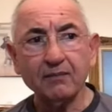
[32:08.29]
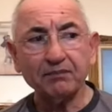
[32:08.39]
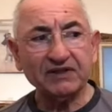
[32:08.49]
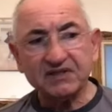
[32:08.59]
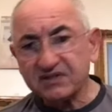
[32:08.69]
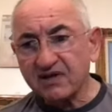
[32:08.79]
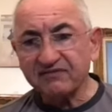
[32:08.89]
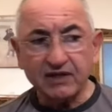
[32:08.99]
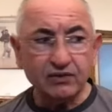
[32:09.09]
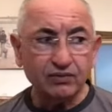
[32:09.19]
but the stuff
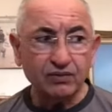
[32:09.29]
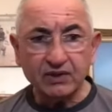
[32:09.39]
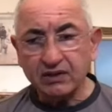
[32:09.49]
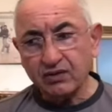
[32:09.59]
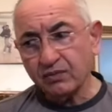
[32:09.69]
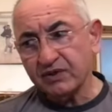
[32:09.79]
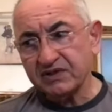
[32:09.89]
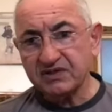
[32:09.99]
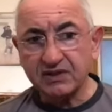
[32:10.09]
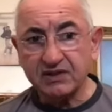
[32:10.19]
that you do that nobody
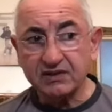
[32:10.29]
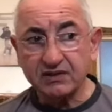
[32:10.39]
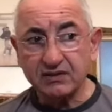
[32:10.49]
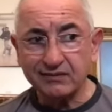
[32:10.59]
sees,